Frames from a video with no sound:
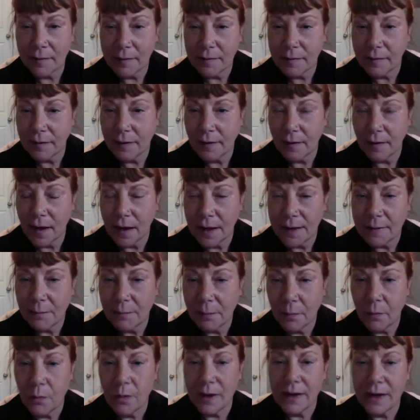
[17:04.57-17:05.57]

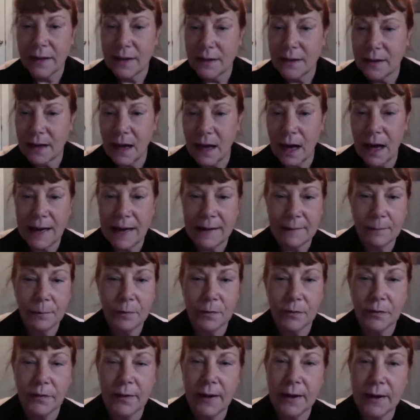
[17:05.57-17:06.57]
declined
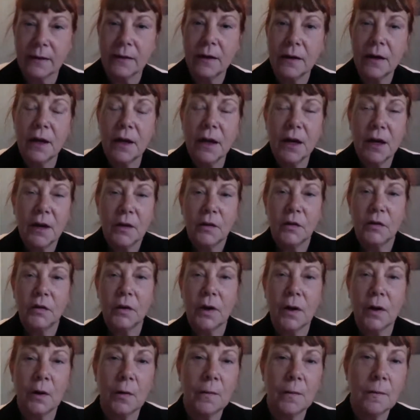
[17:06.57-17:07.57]
0.9%.
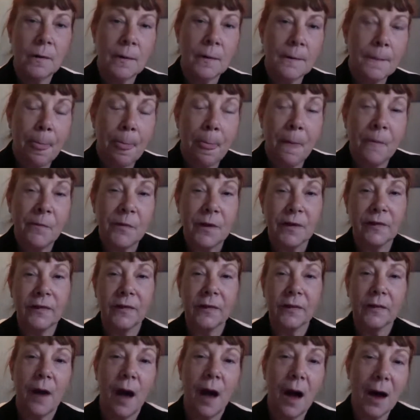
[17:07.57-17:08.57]
So the
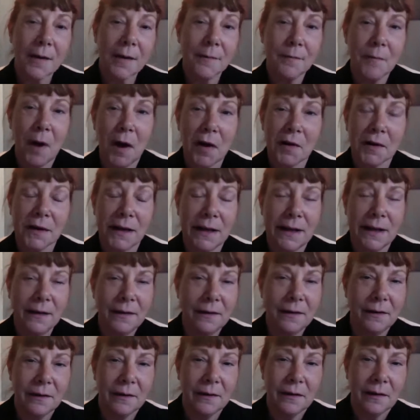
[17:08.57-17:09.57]
stock
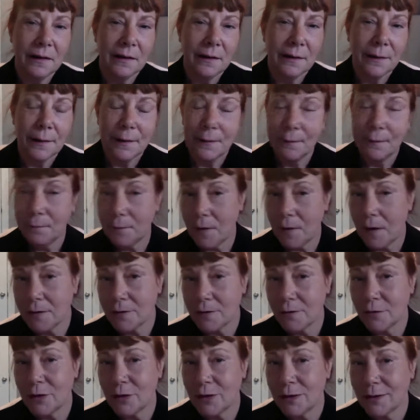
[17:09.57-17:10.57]
market
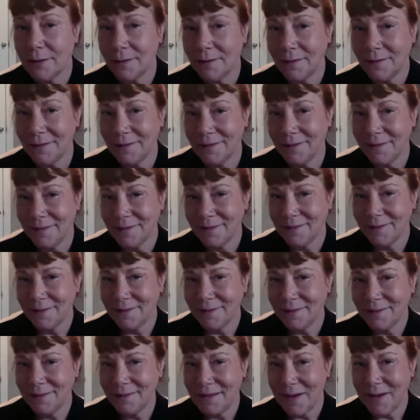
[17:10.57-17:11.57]
functions
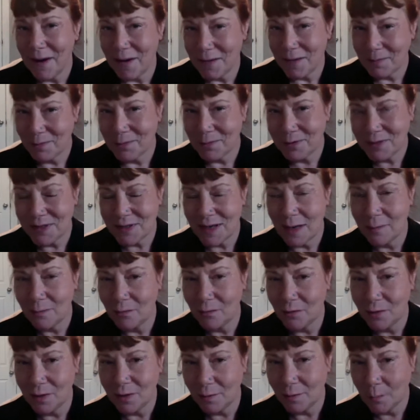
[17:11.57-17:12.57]
on
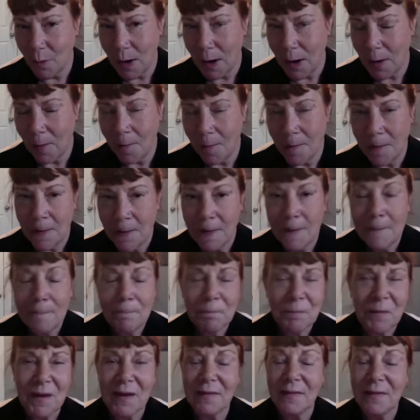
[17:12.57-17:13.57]
perception as well.
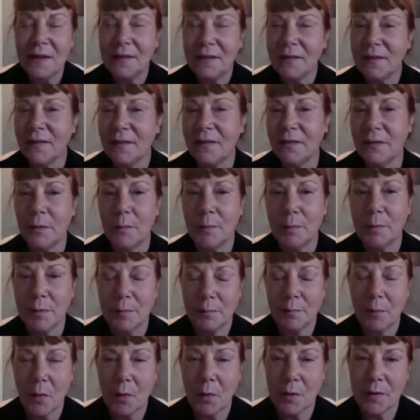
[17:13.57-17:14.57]
And this is super
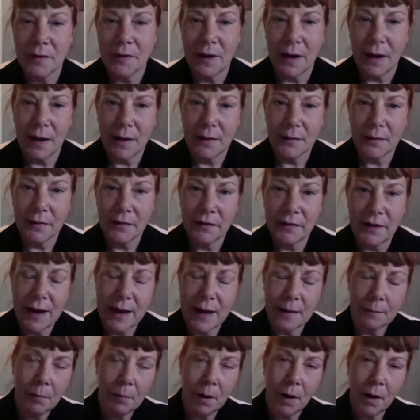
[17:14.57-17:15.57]
important to
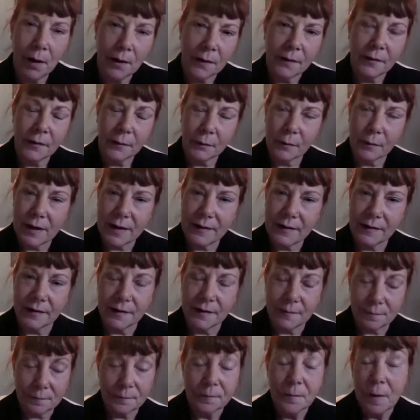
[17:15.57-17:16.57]
understand. Part of the
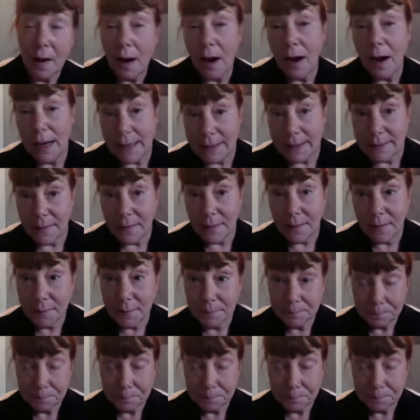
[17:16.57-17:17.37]
reason, I think,